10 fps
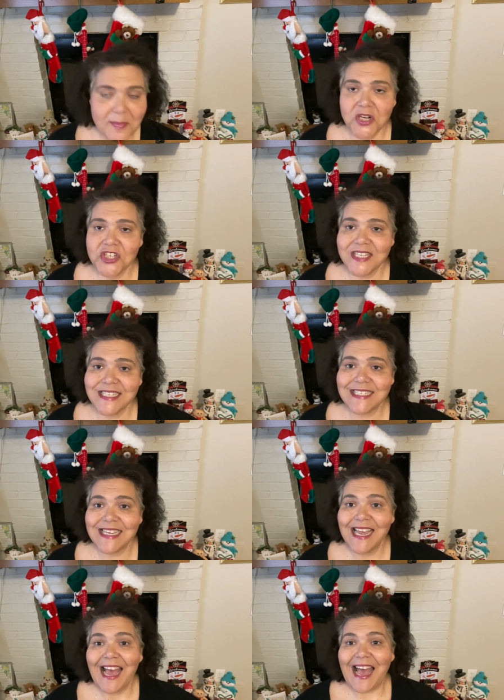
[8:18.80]
purchase,
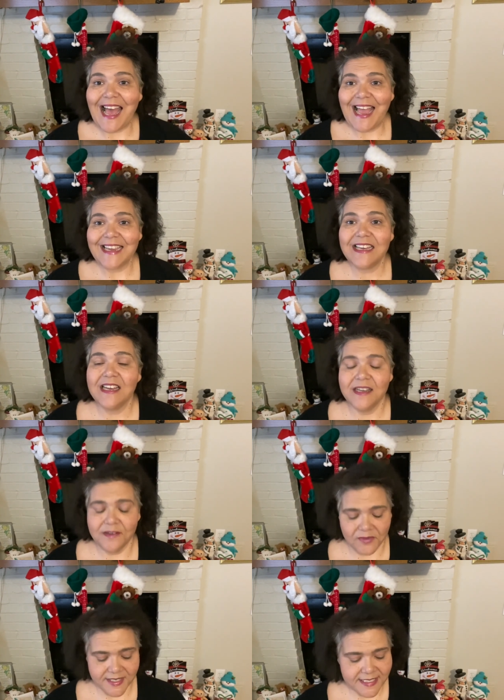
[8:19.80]

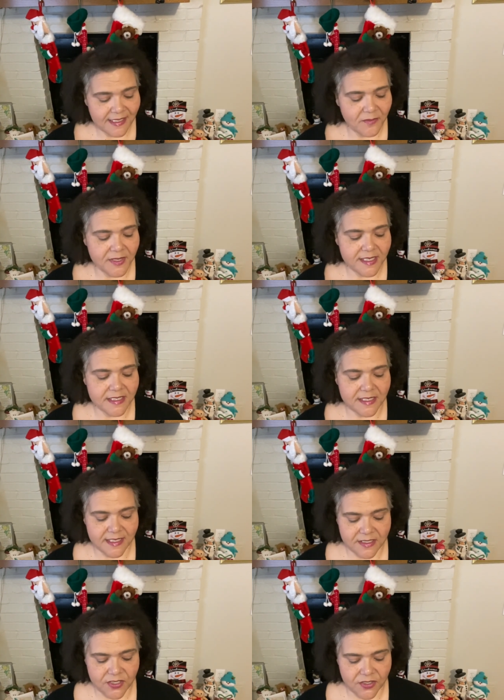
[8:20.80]
I recently went
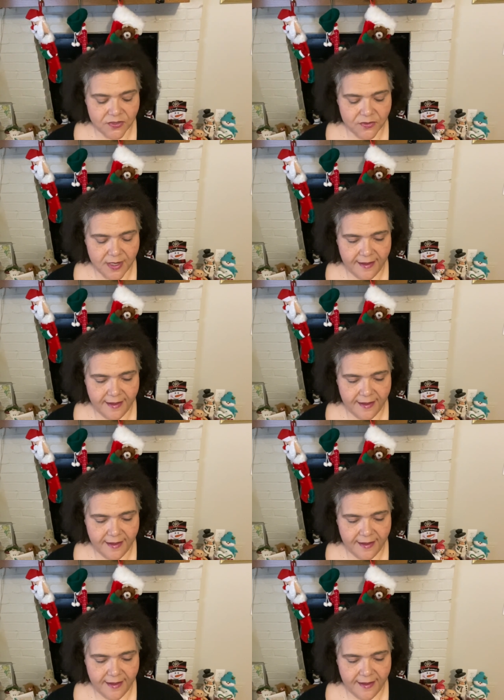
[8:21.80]
into